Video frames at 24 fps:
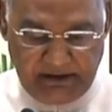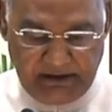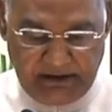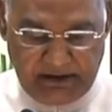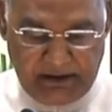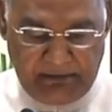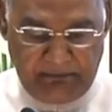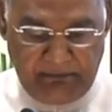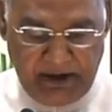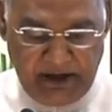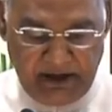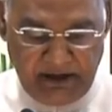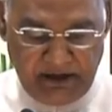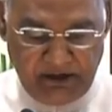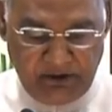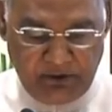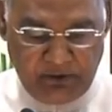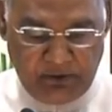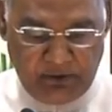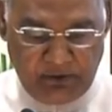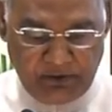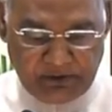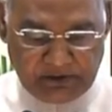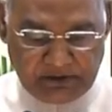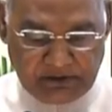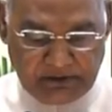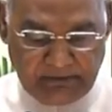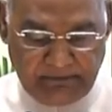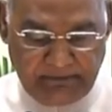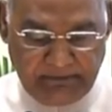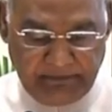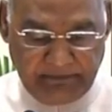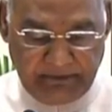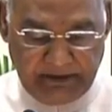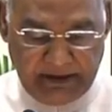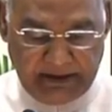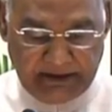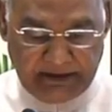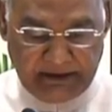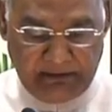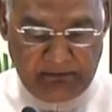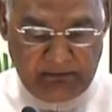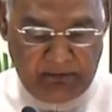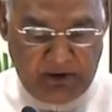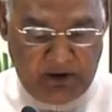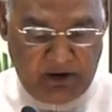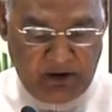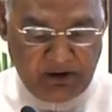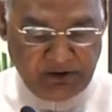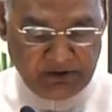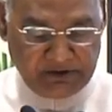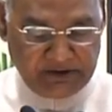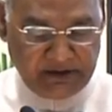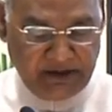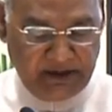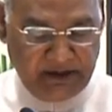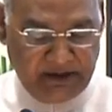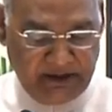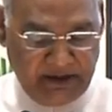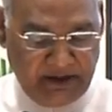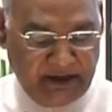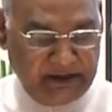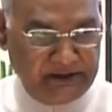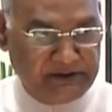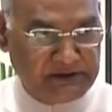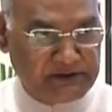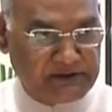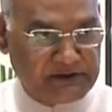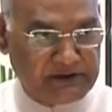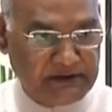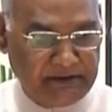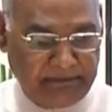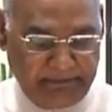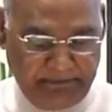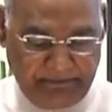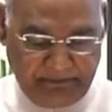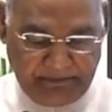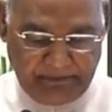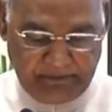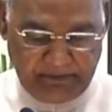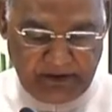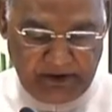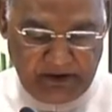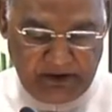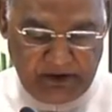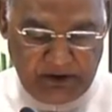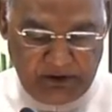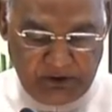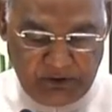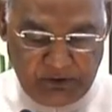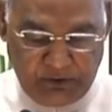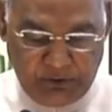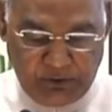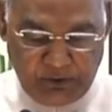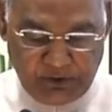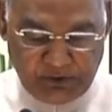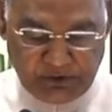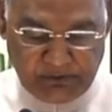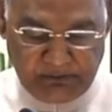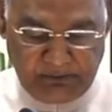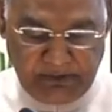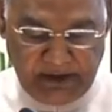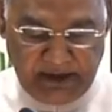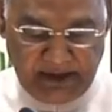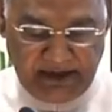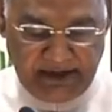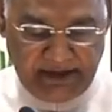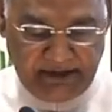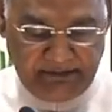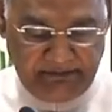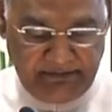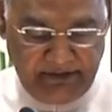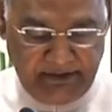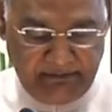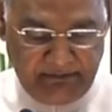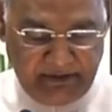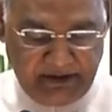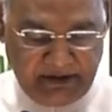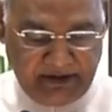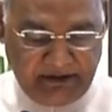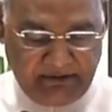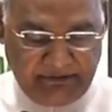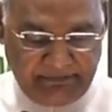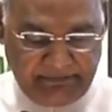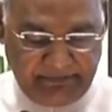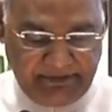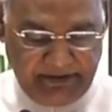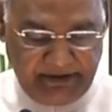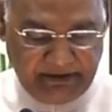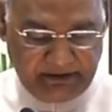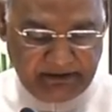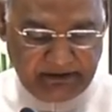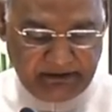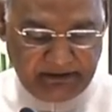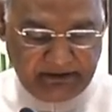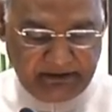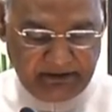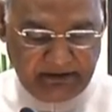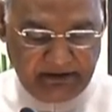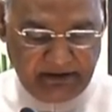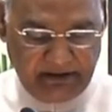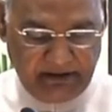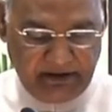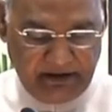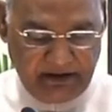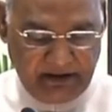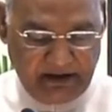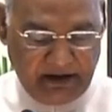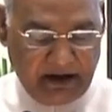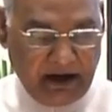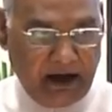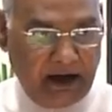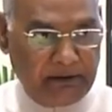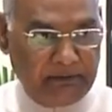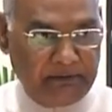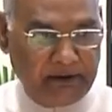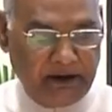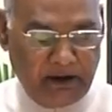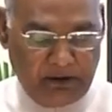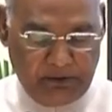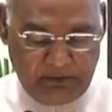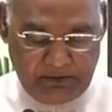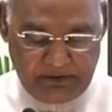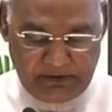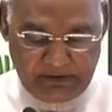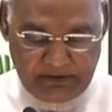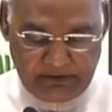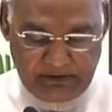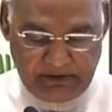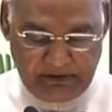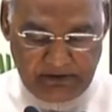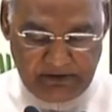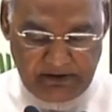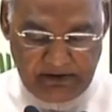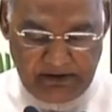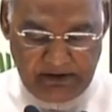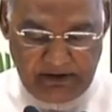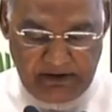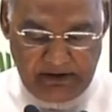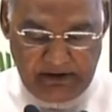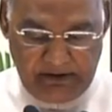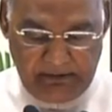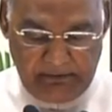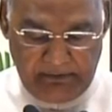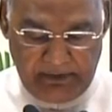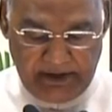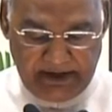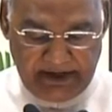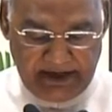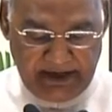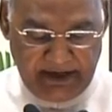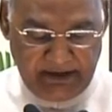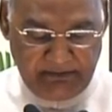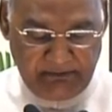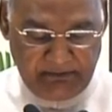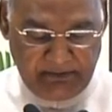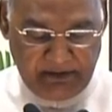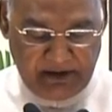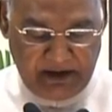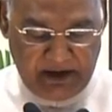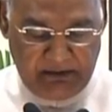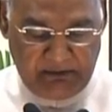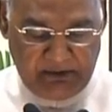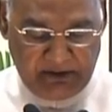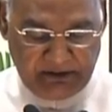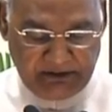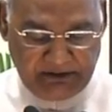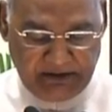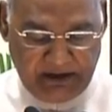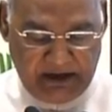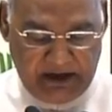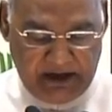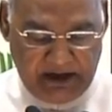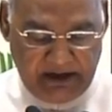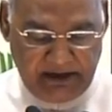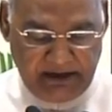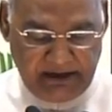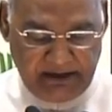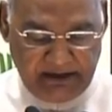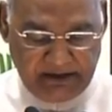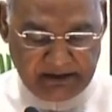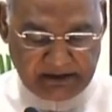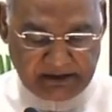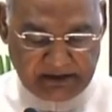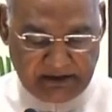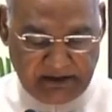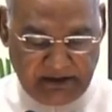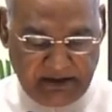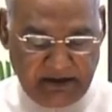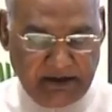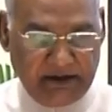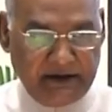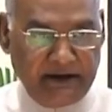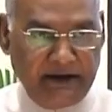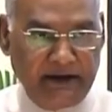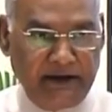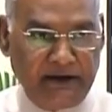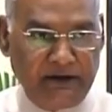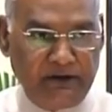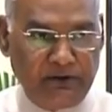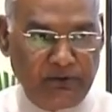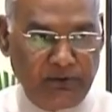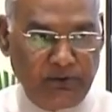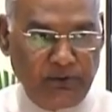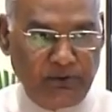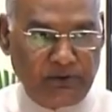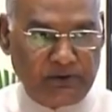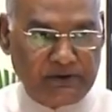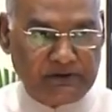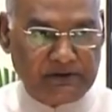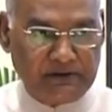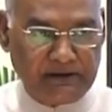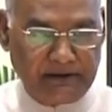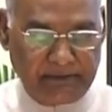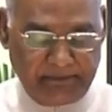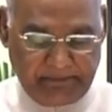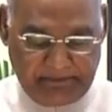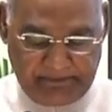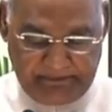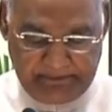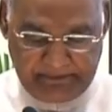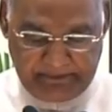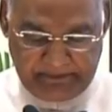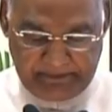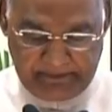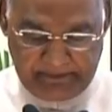the many roads that the monks and nuns, those men and women of faith, carved out became among the earliest trade routes.